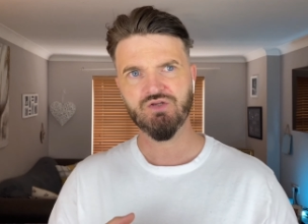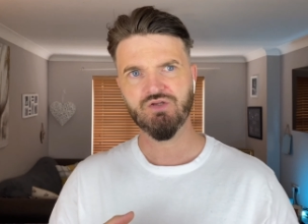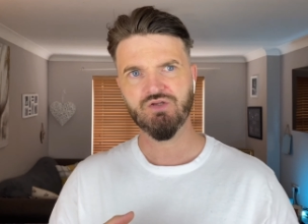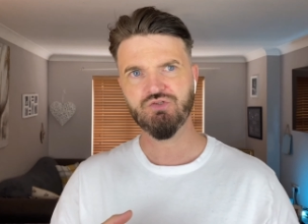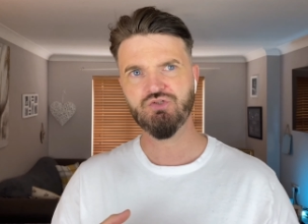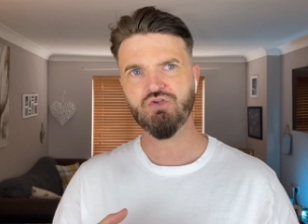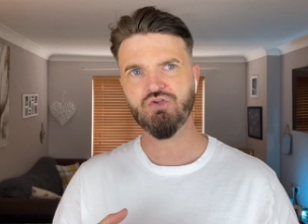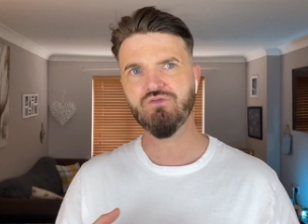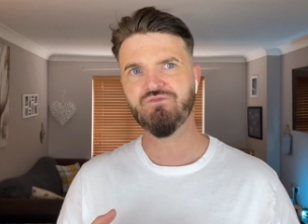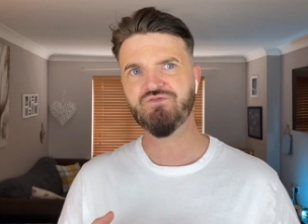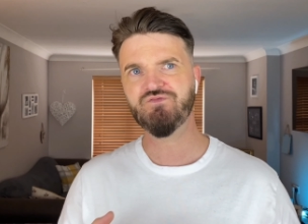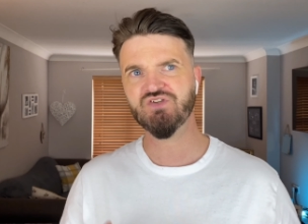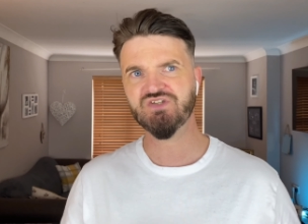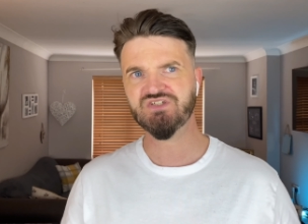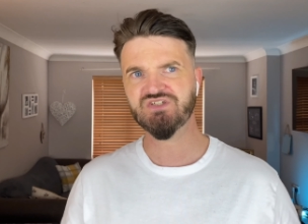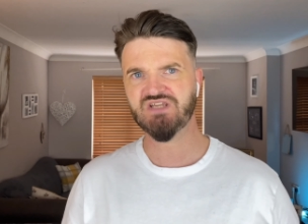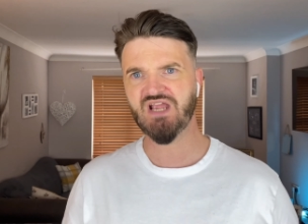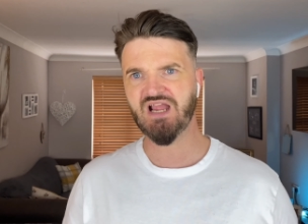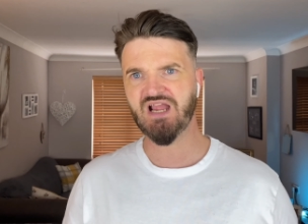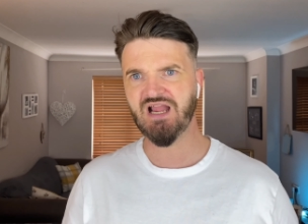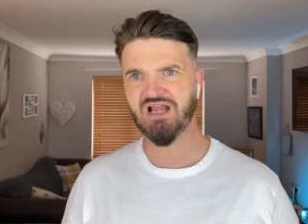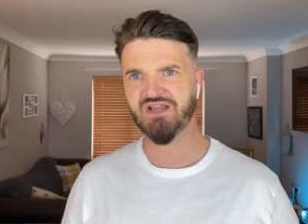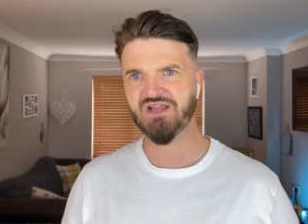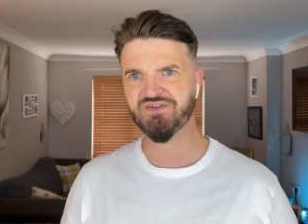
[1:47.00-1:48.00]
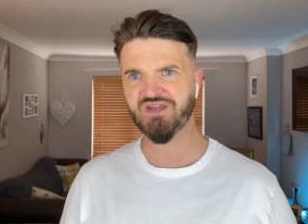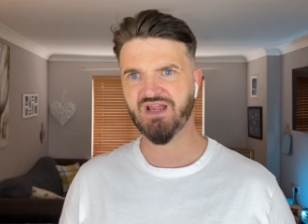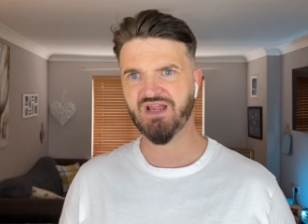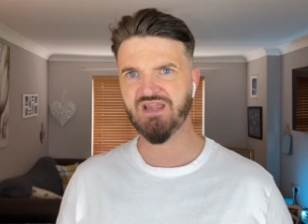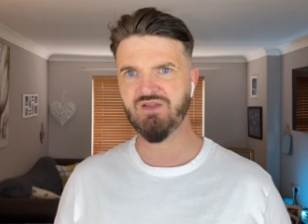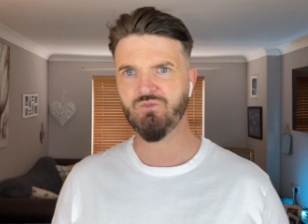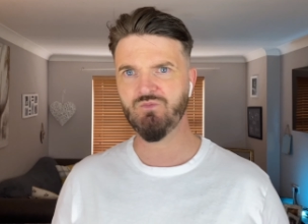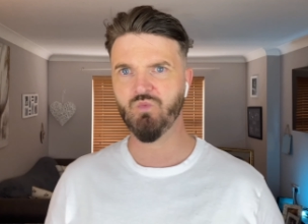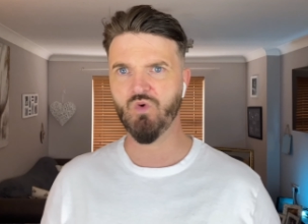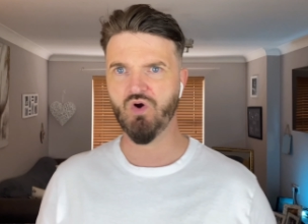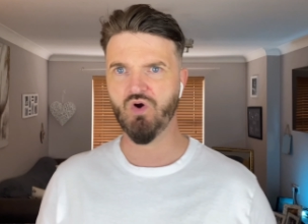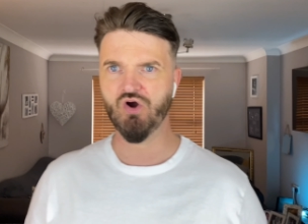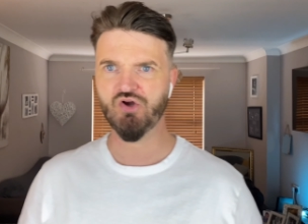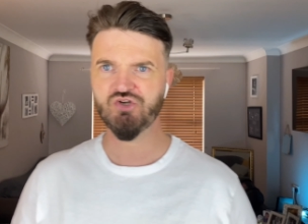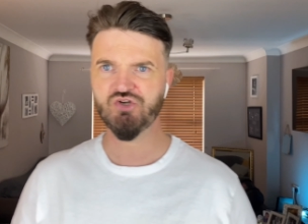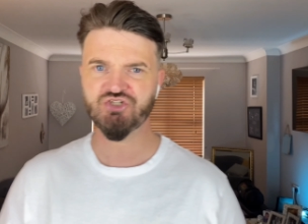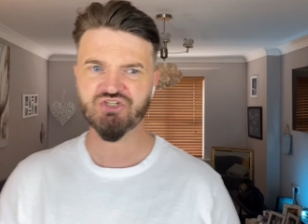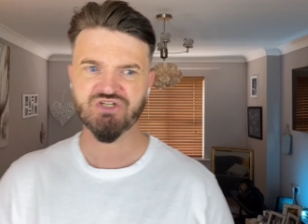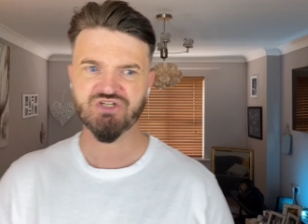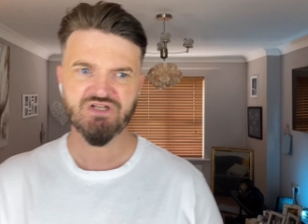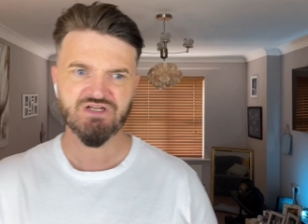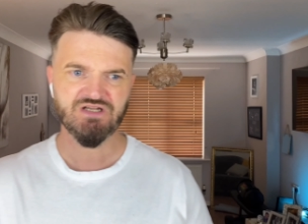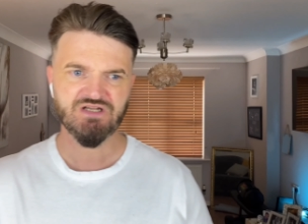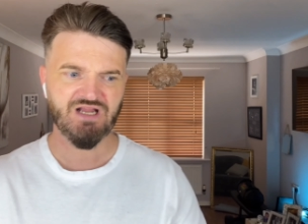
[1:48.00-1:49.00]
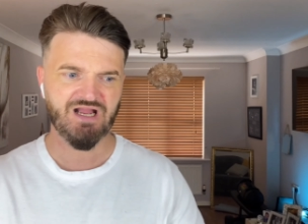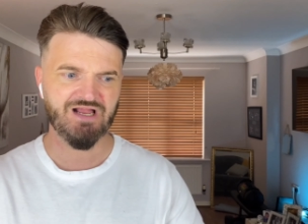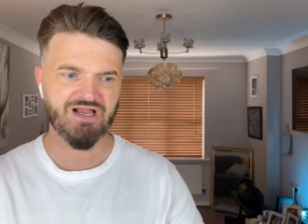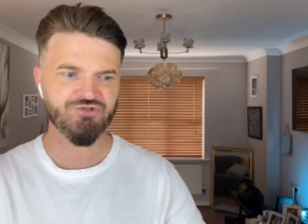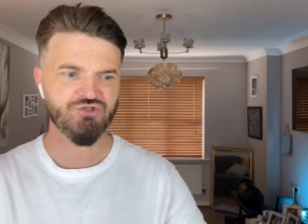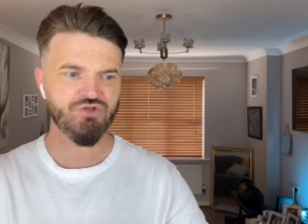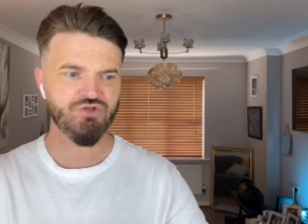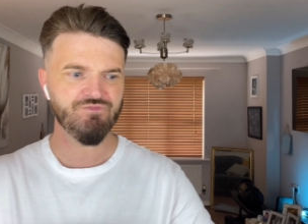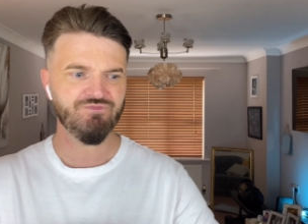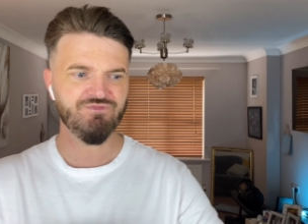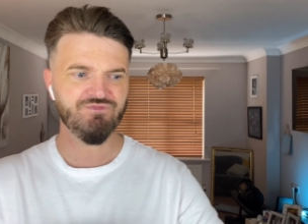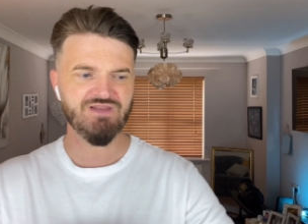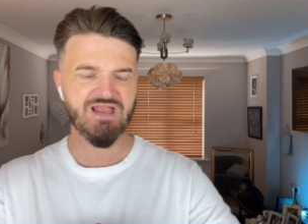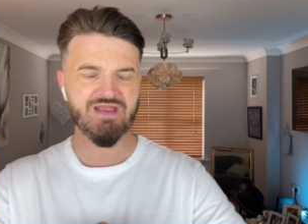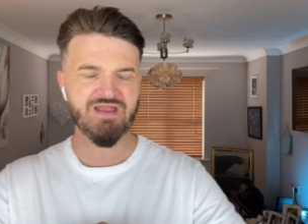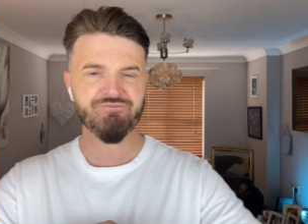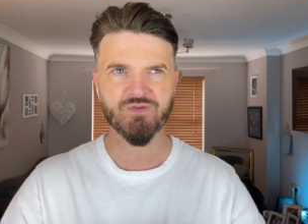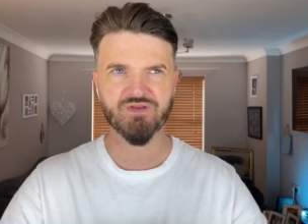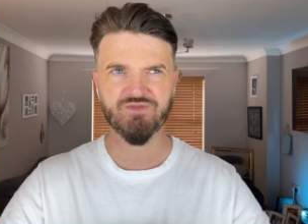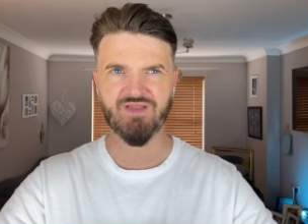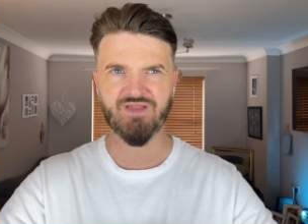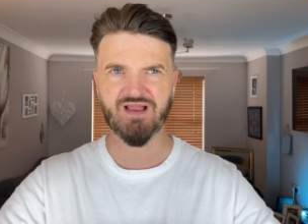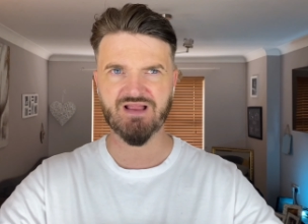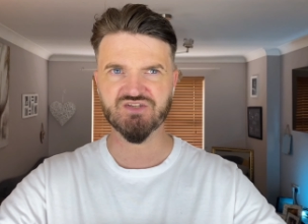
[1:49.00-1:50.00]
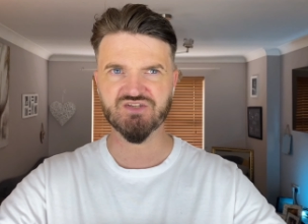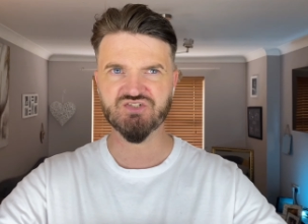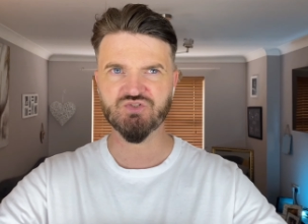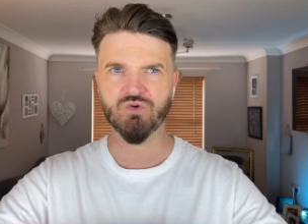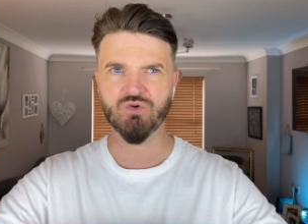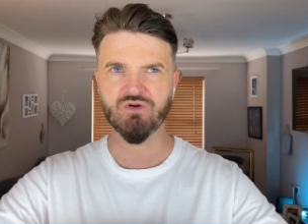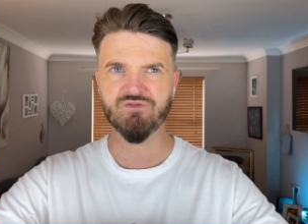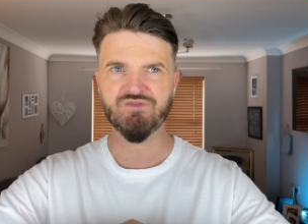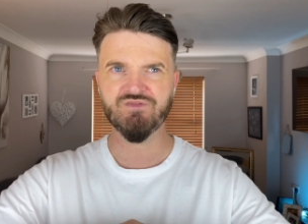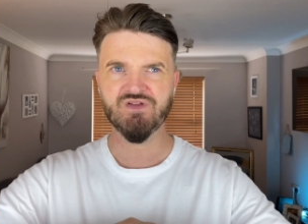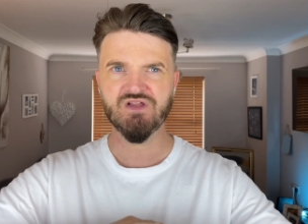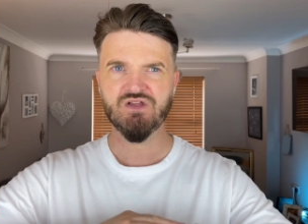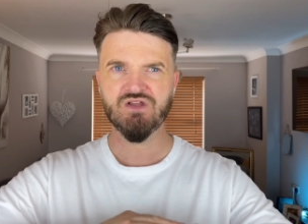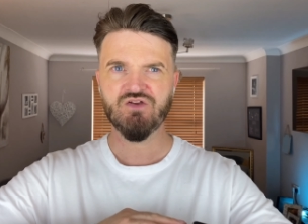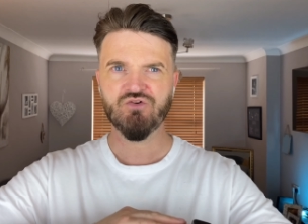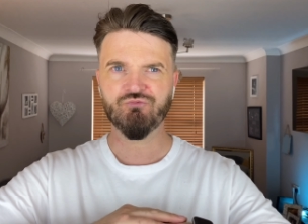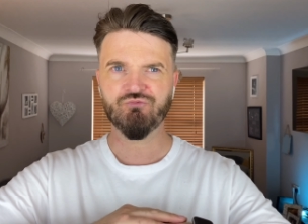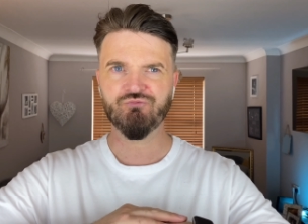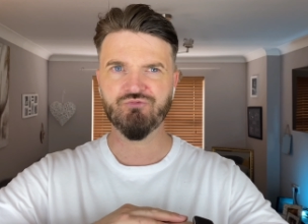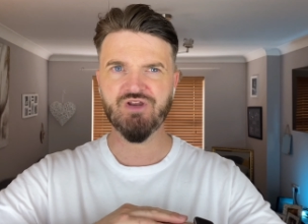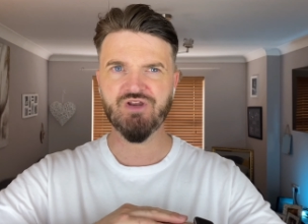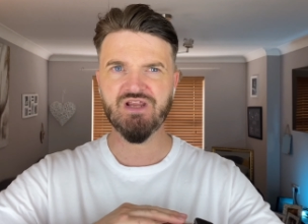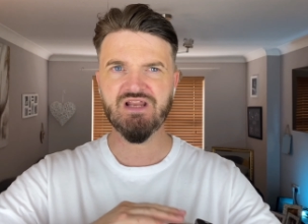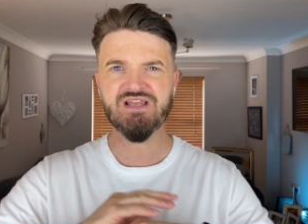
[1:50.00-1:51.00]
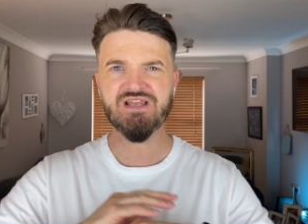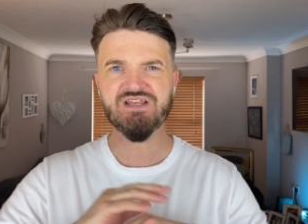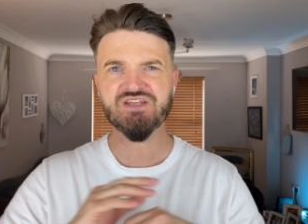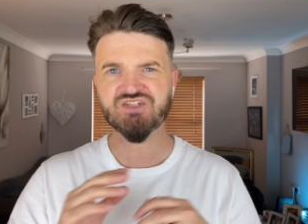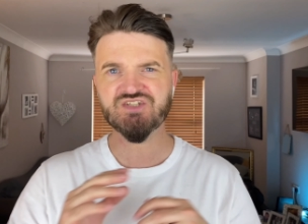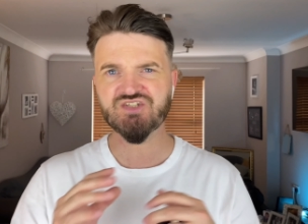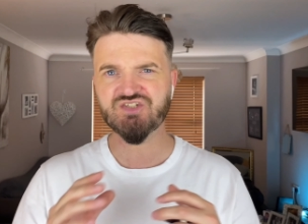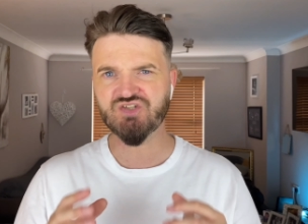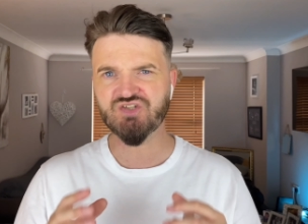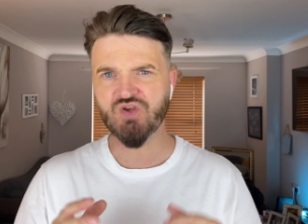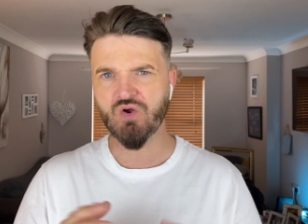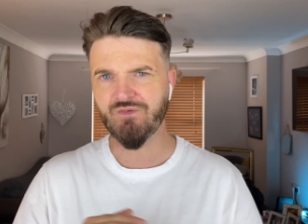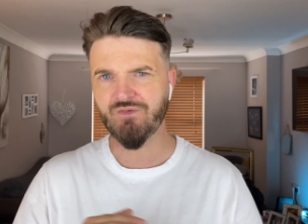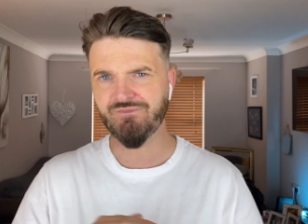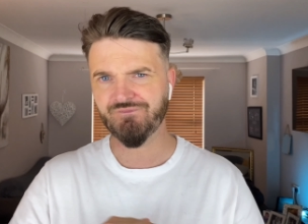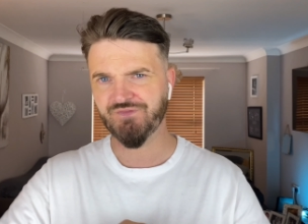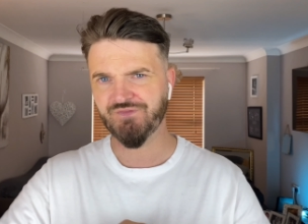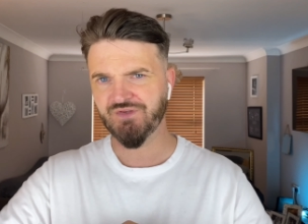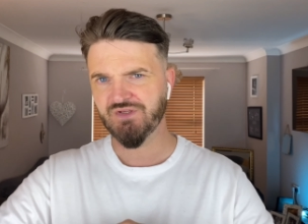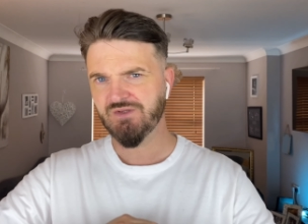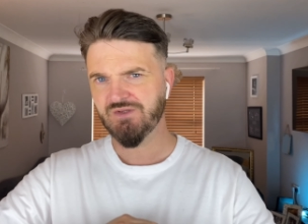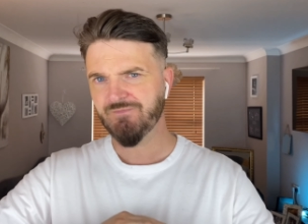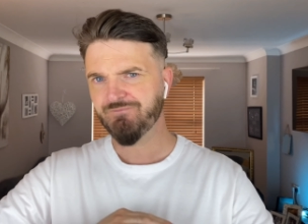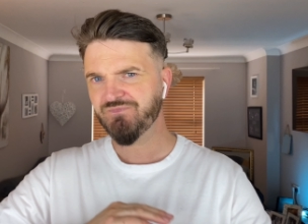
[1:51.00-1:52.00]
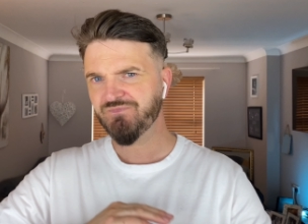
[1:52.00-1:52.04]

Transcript: you've just had a wash and you've left that sort of really soft,